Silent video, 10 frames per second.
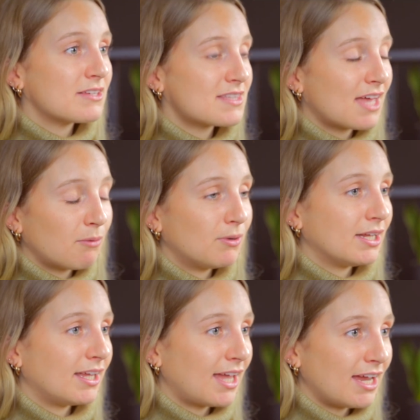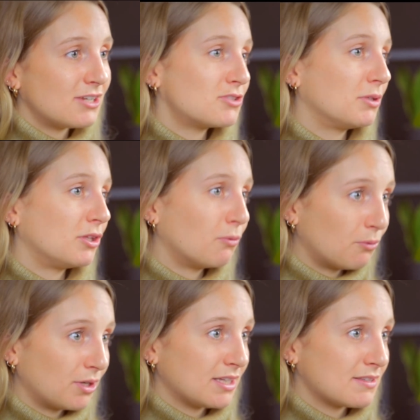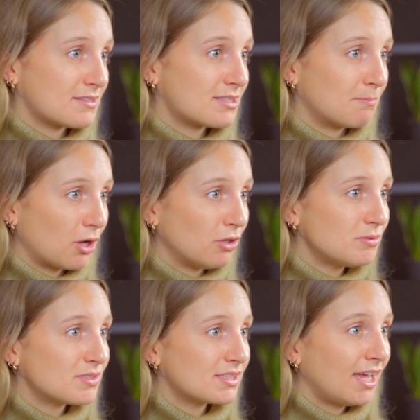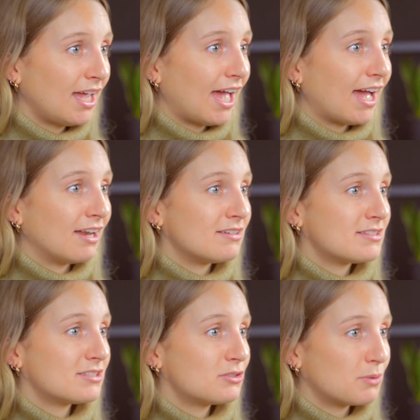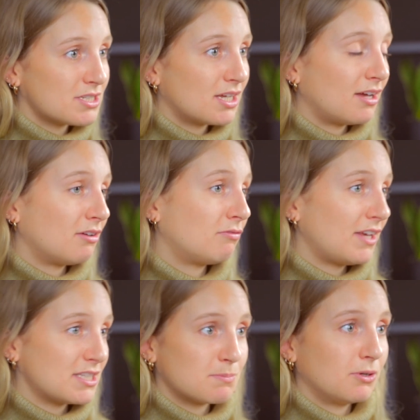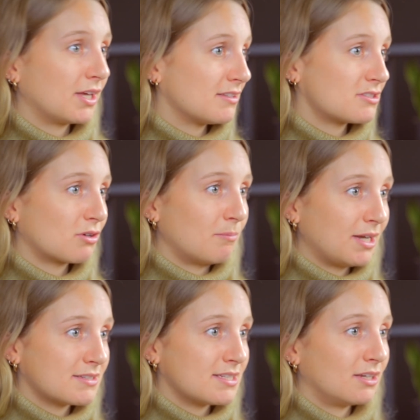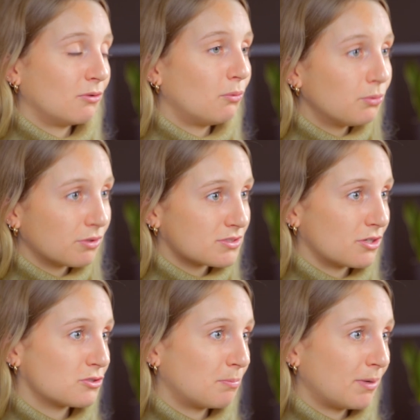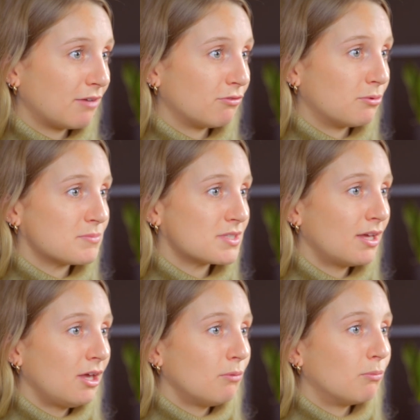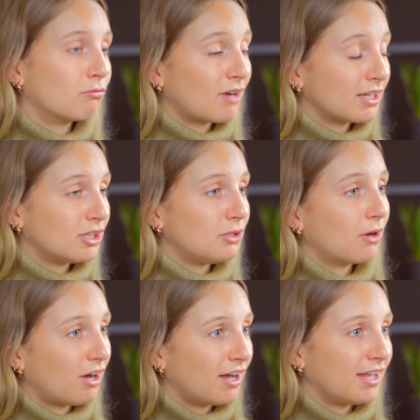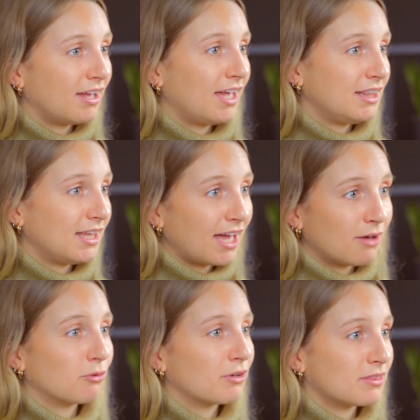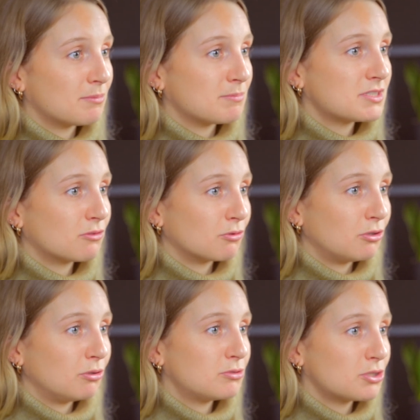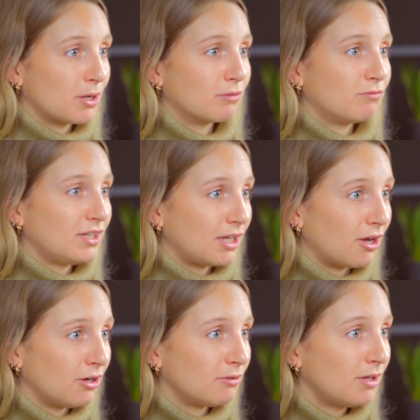that will engage with your audience the most. And Twitter, Facebook, Instagram, LinkedIn, all the social platforms will rank you higher in the algorithms through showing video.